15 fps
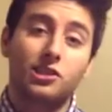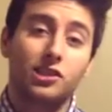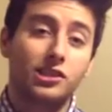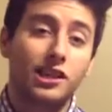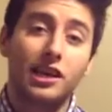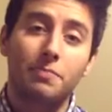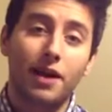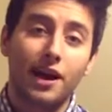just
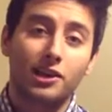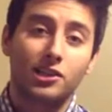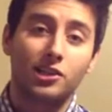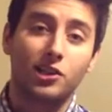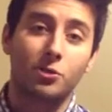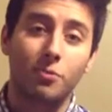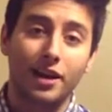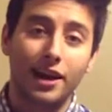any
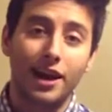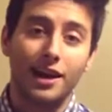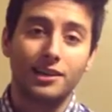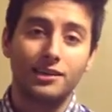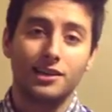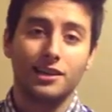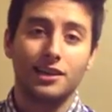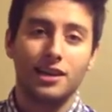passion, you may
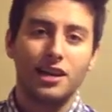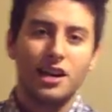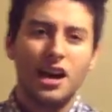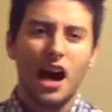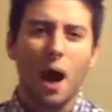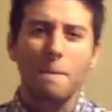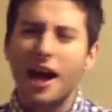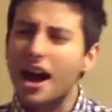ask.
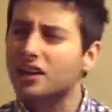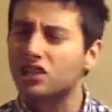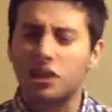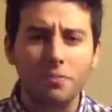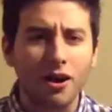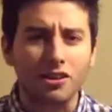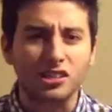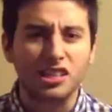A
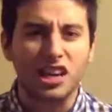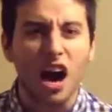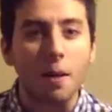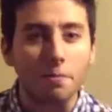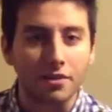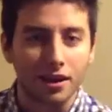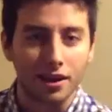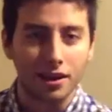passion about his
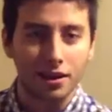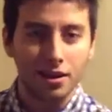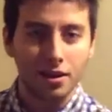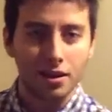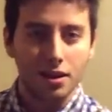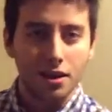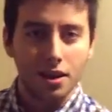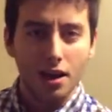company.
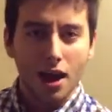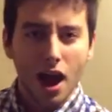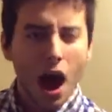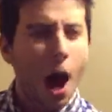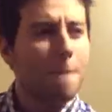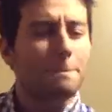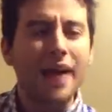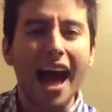
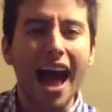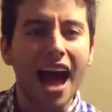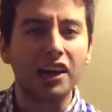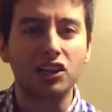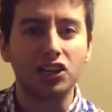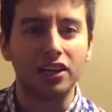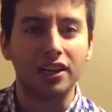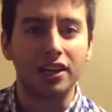A
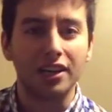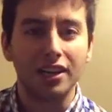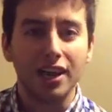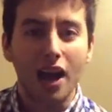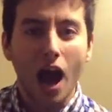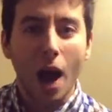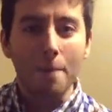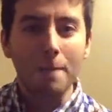passion
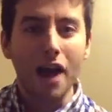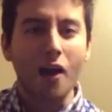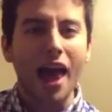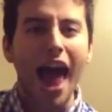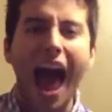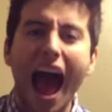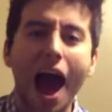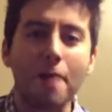
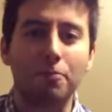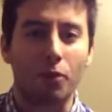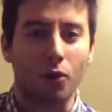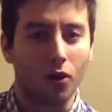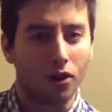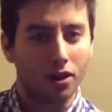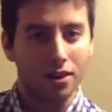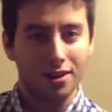about Apple.